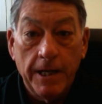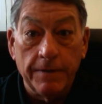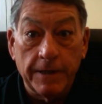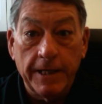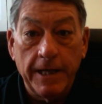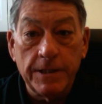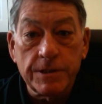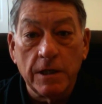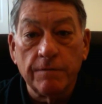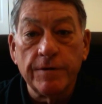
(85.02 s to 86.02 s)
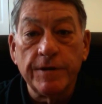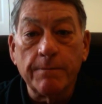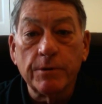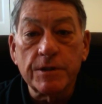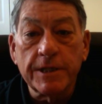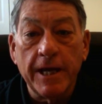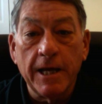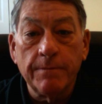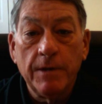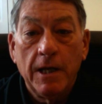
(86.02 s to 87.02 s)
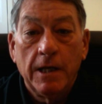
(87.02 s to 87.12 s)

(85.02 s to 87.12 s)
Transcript: In the case of the numbers game,